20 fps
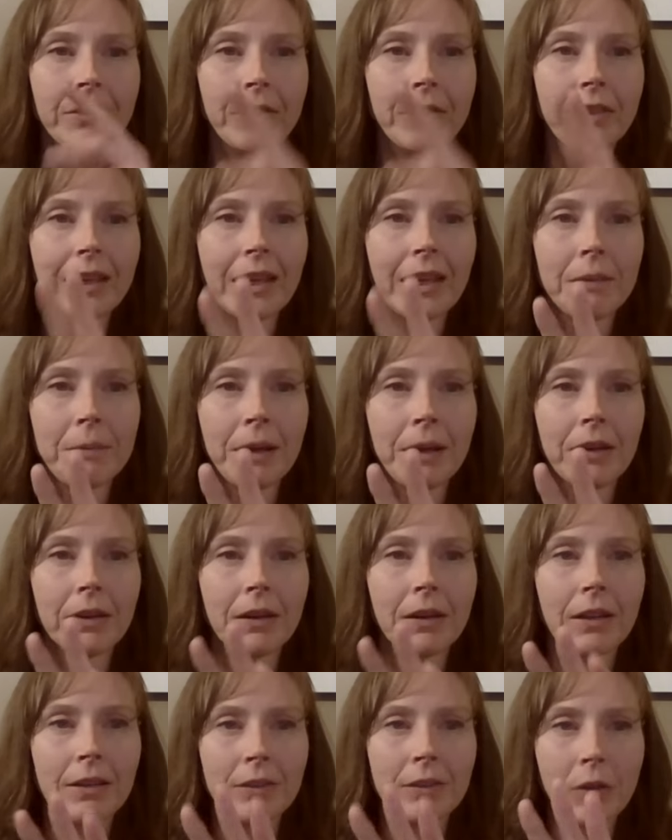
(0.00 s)
And if you think
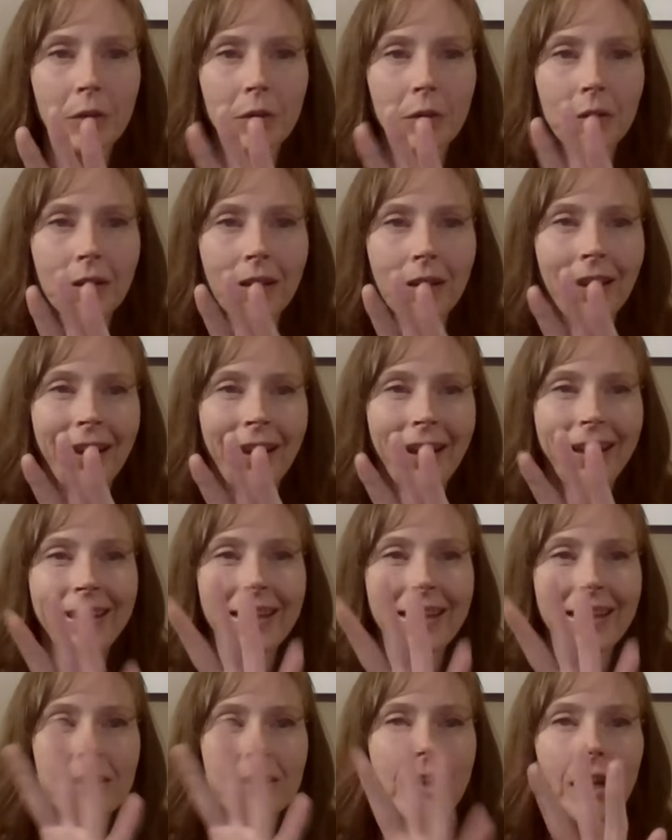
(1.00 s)
about so
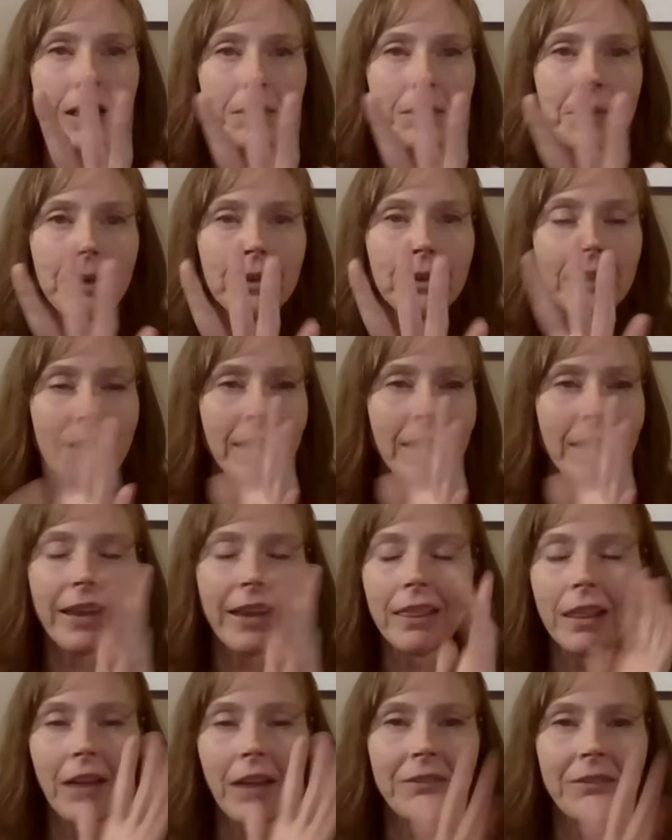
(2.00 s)
let's talk about
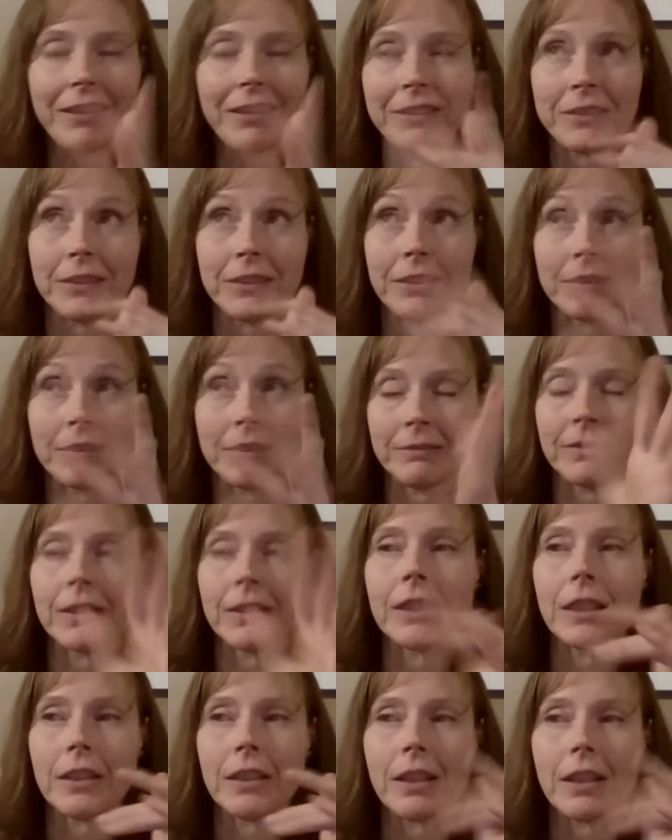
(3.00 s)
I love
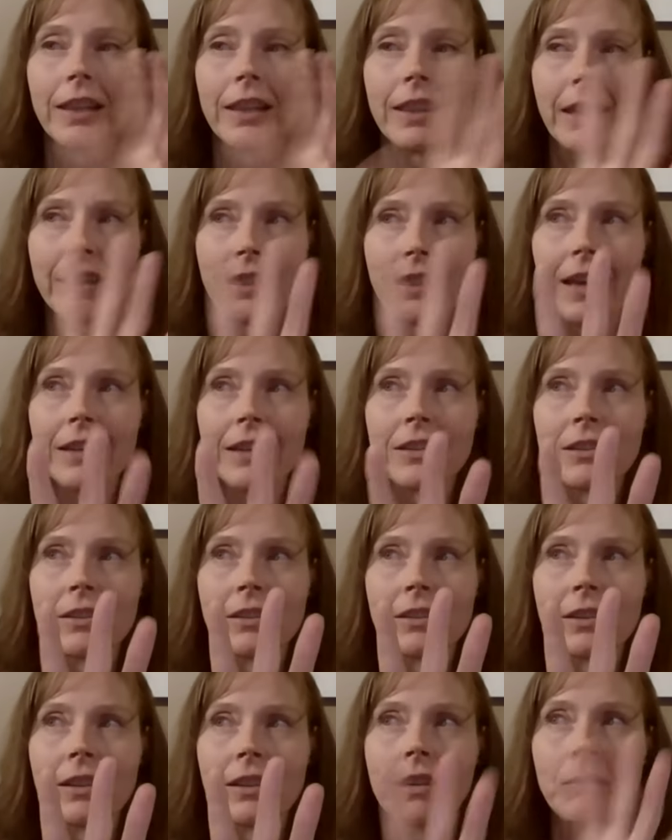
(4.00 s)
like that
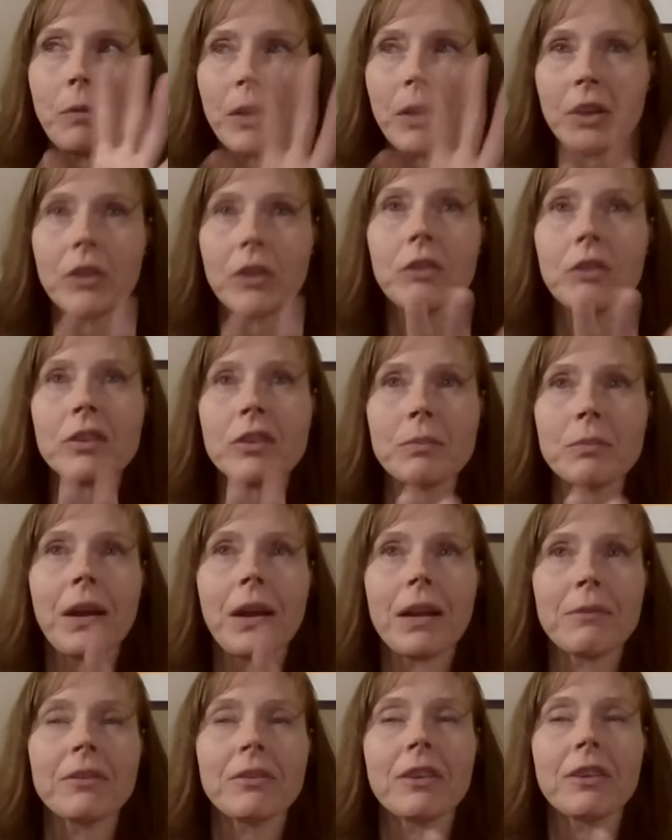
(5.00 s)
what you just
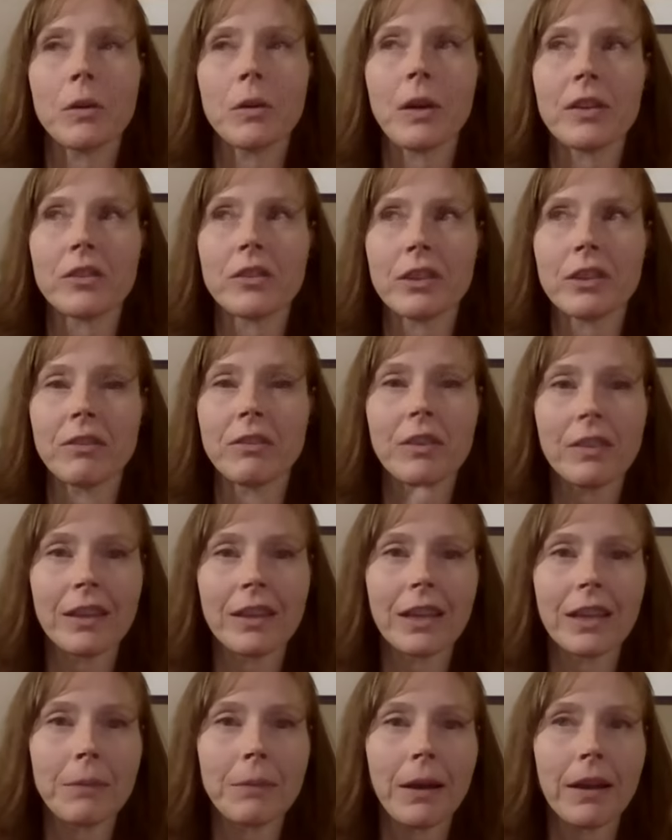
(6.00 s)
brought up for a question if you
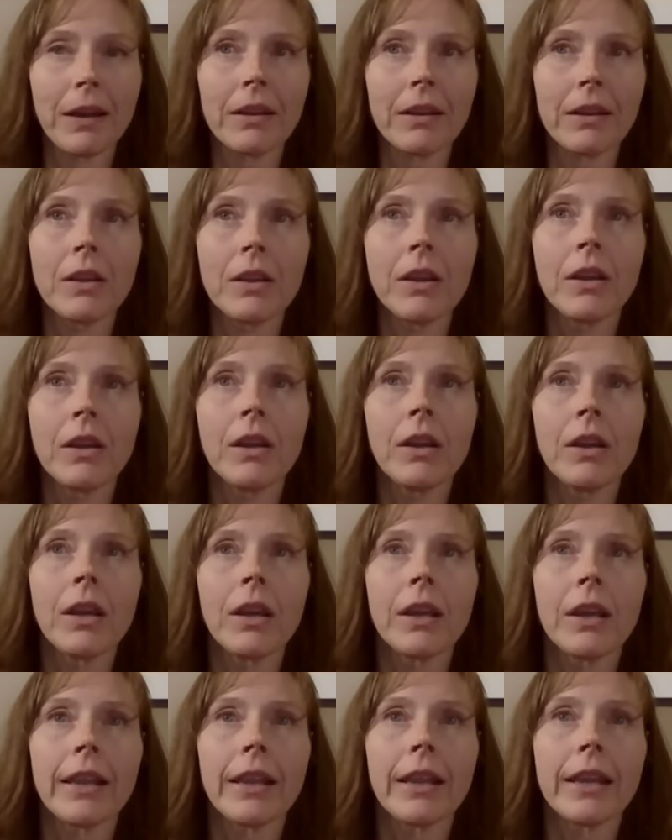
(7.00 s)
think about it
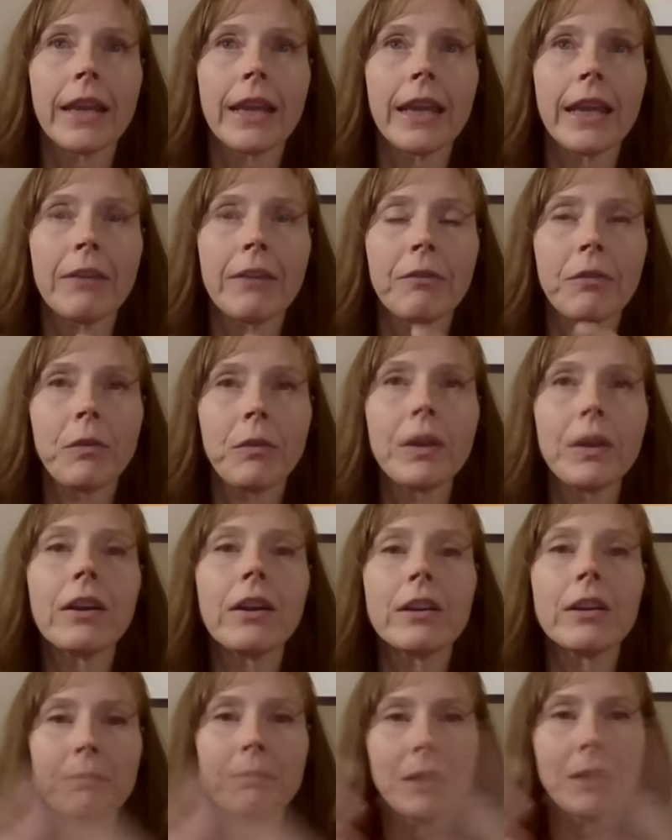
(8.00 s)
like yeah. if
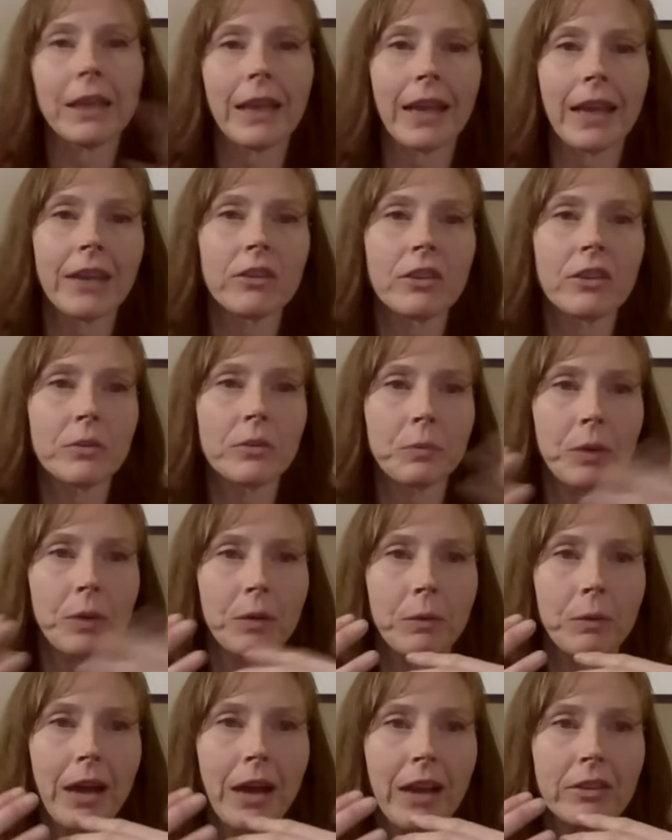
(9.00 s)
we are to be agents
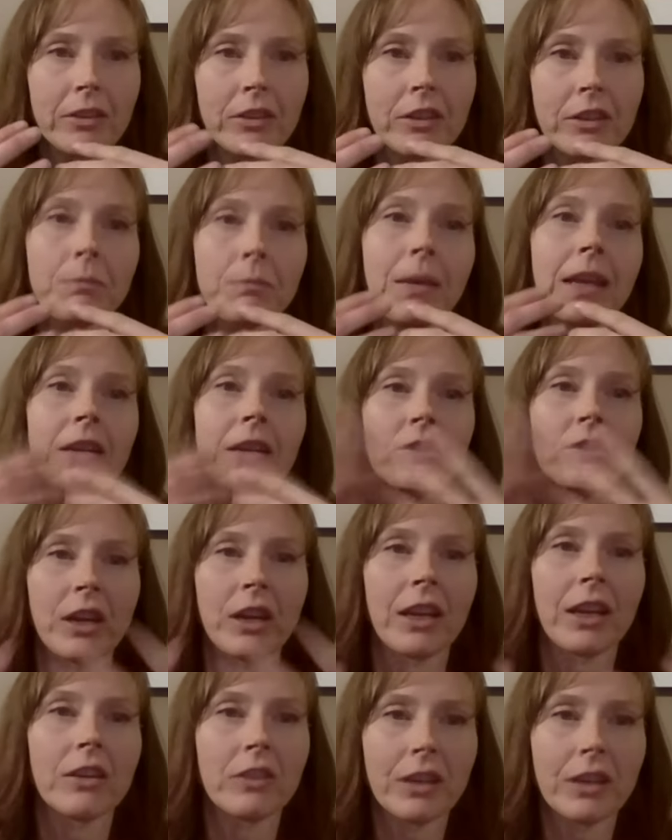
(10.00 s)
where we're actually to make a
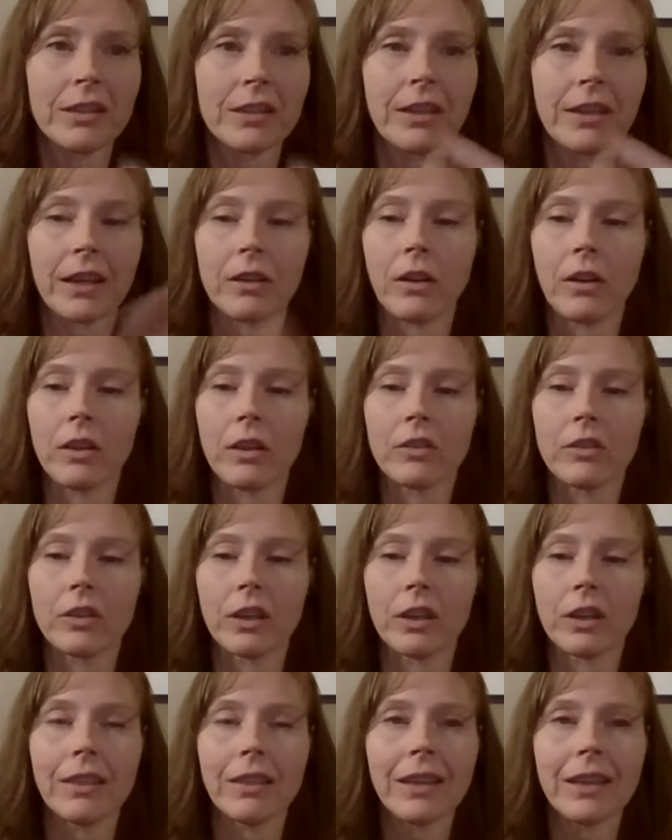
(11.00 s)
change in
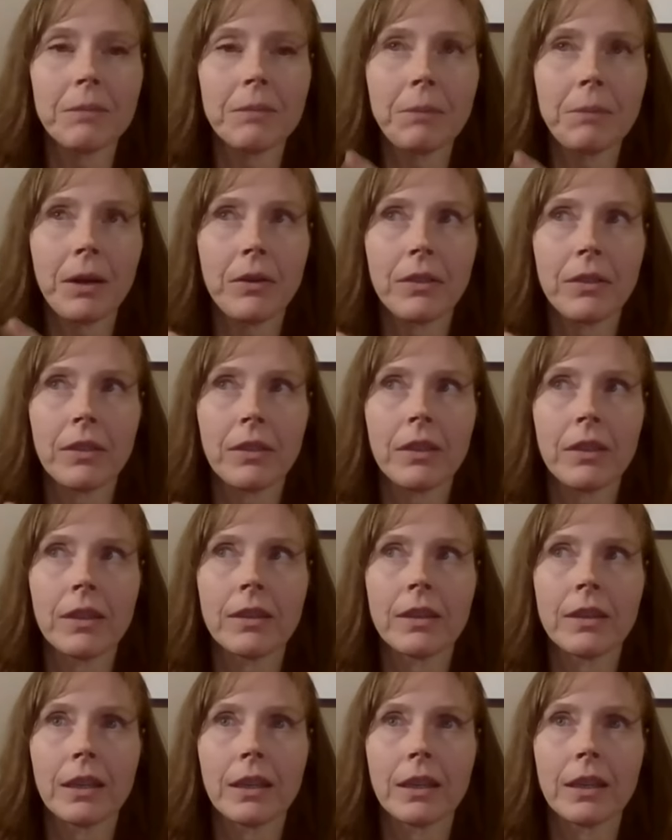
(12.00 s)
technology think about
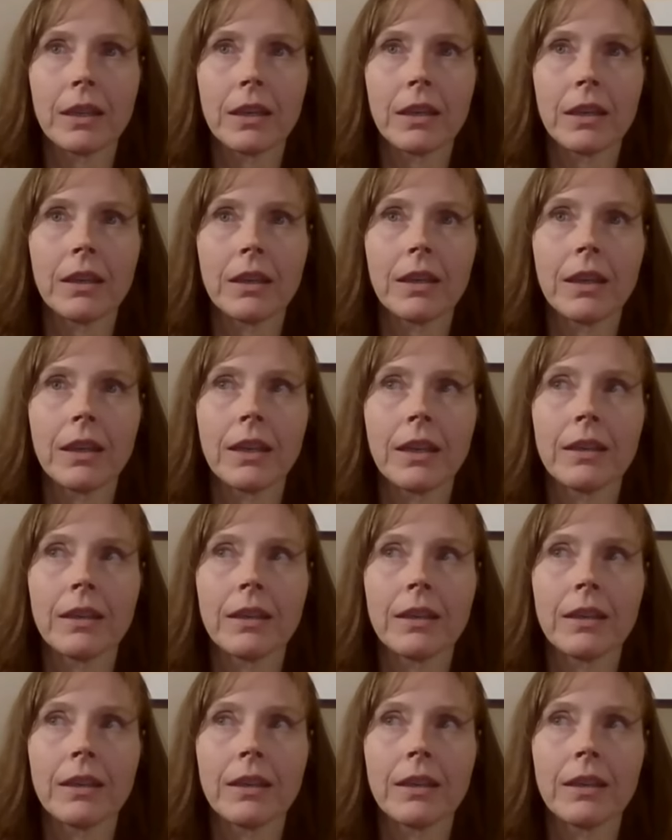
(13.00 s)
the